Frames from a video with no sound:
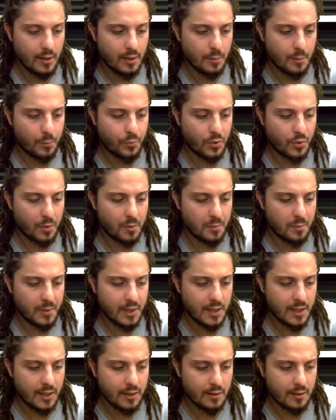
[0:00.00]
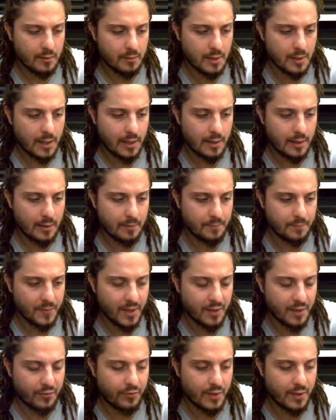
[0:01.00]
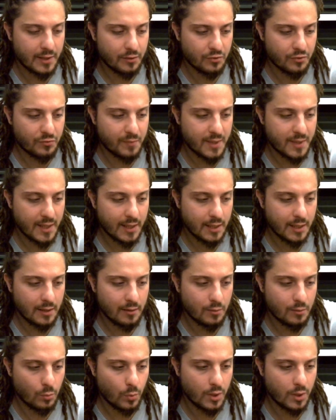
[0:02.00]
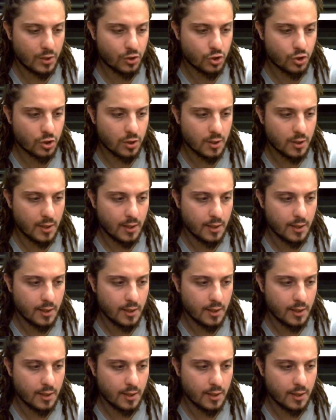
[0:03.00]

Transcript: Probably a friend of mine which